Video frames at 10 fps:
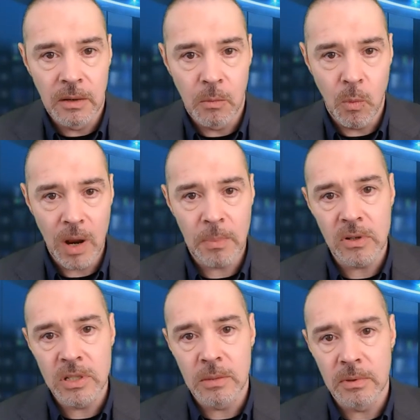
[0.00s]
Where
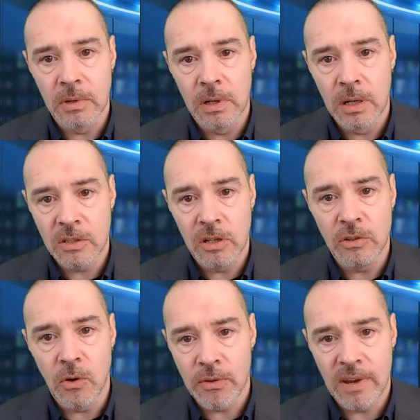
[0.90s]
possible, turn
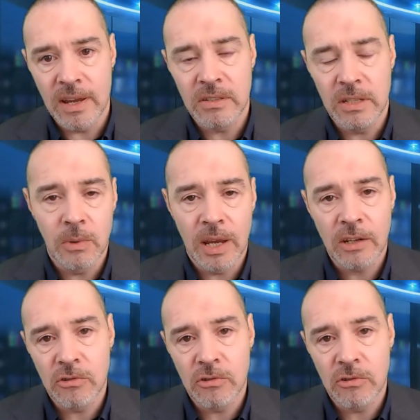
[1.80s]
your threats into extra